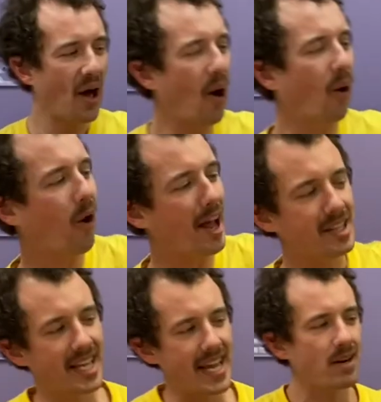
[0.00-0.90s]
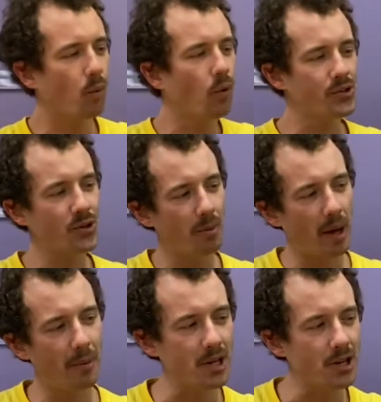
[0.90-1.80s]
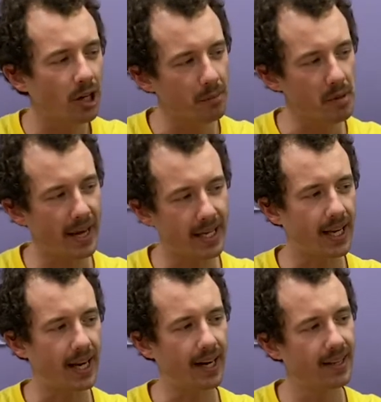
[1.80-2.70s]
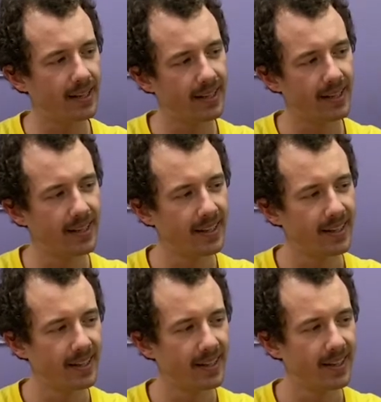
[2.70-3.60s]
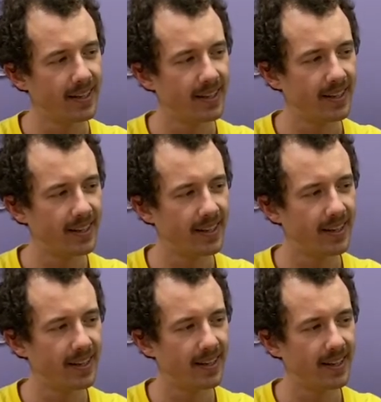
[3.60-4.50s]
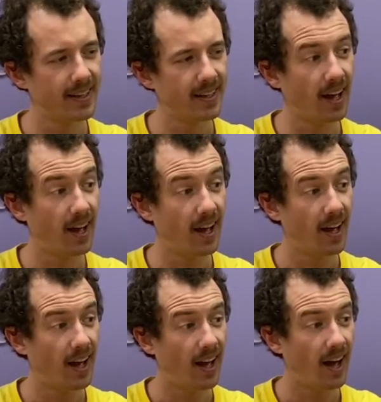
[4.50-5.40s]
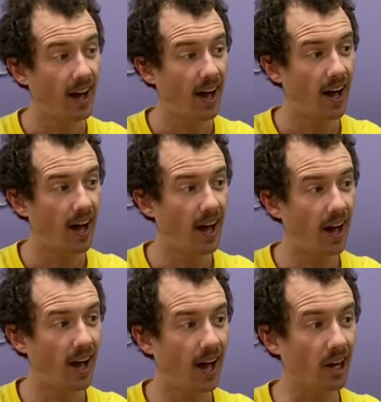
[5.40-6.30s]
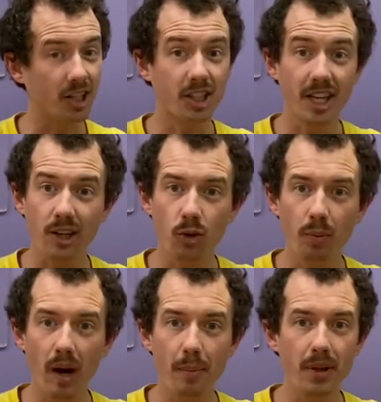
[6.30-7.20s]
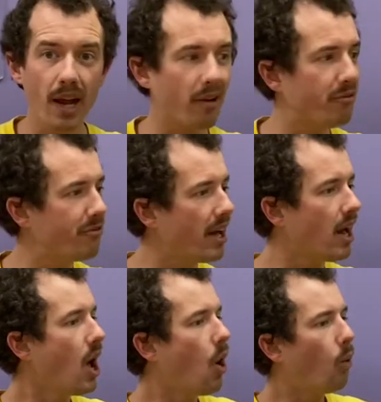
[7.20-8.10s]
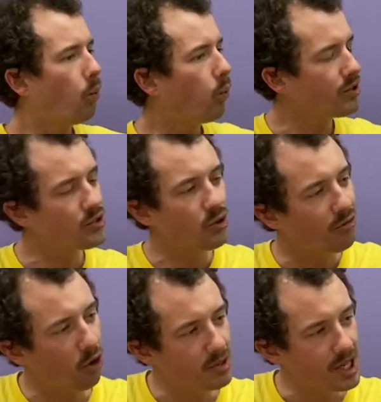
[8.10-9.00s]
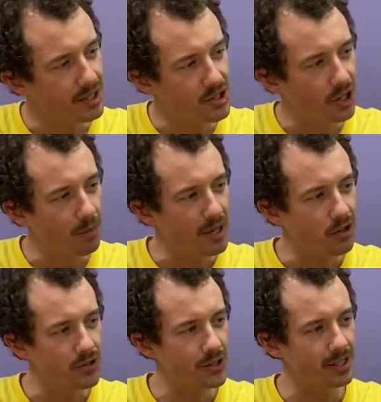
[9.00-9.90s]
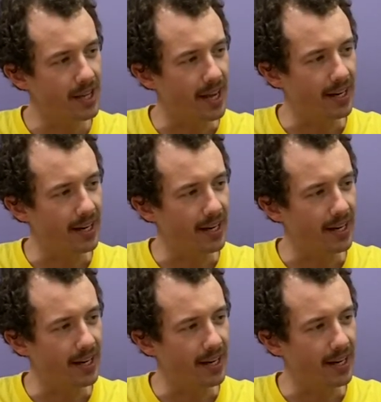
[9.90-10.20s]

All right, Dean, what sort of puppet are you going to be making? Well, I'm going to make a giggle puppet out of found objects. Yep. A giggle puppet out of found... What sort of objects are you going to be using, Dean?